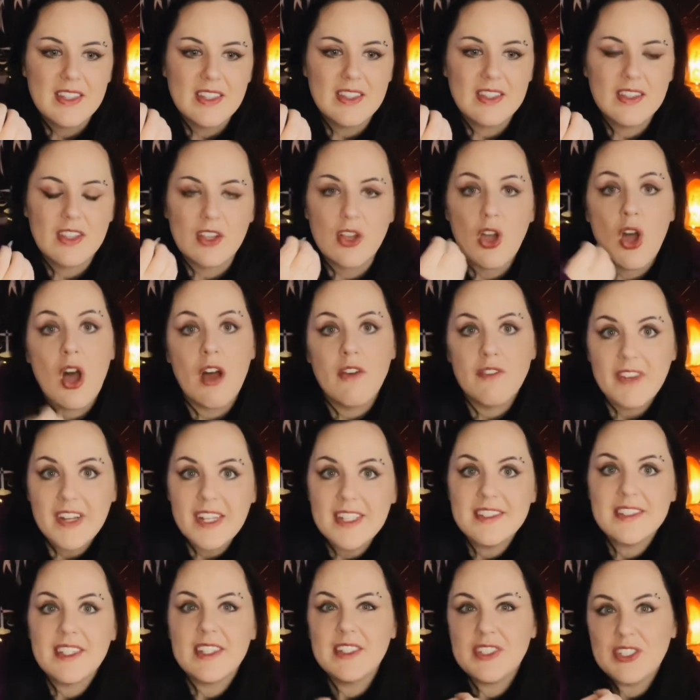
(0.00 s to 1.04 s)
the
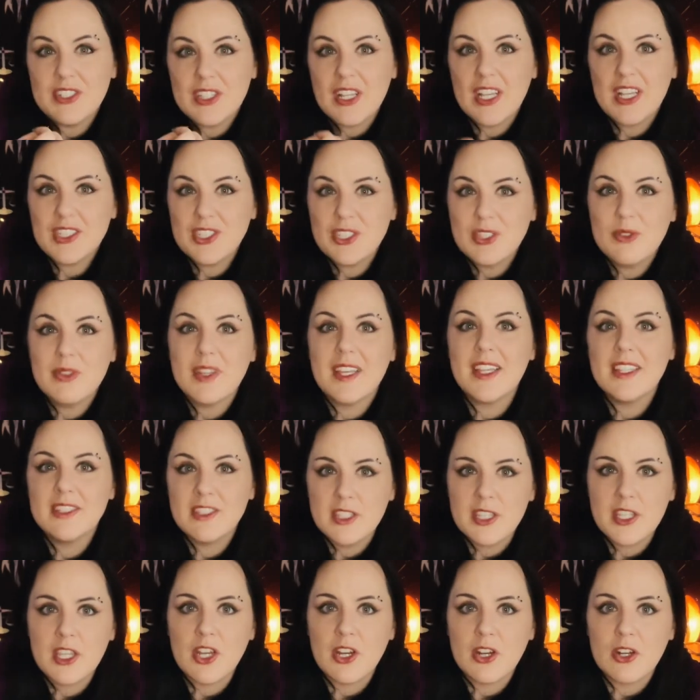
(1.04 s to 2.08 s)
confidence issue, the
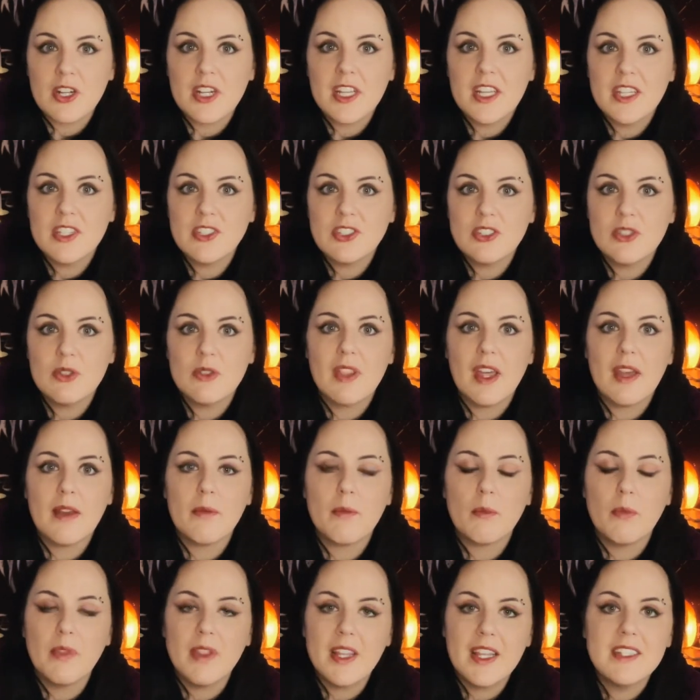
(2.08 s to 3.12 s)
insecurity issue that
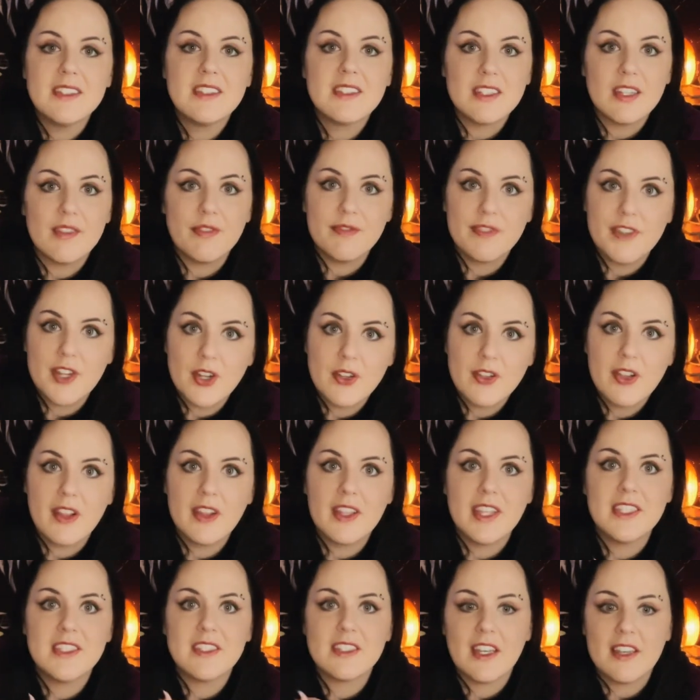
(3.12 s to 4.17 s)
leads to fear, that
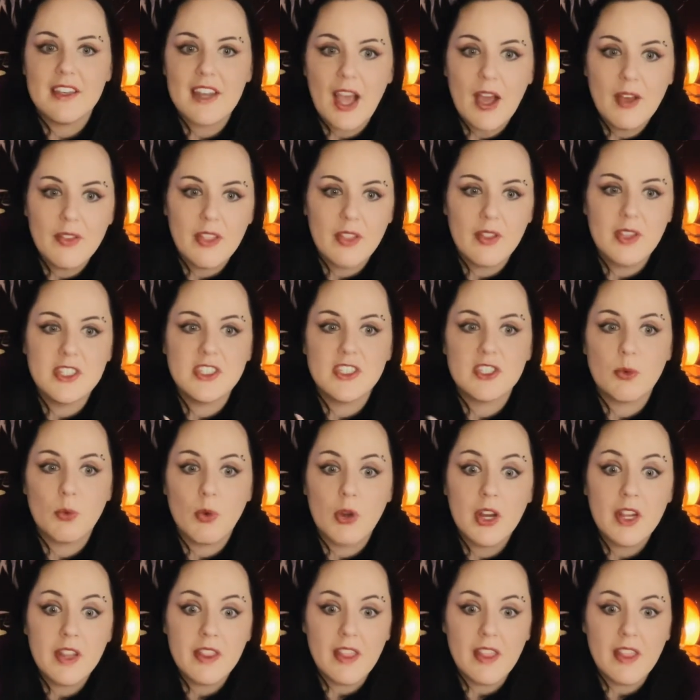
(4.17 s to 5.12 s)
leads to doubt, that leads to worry,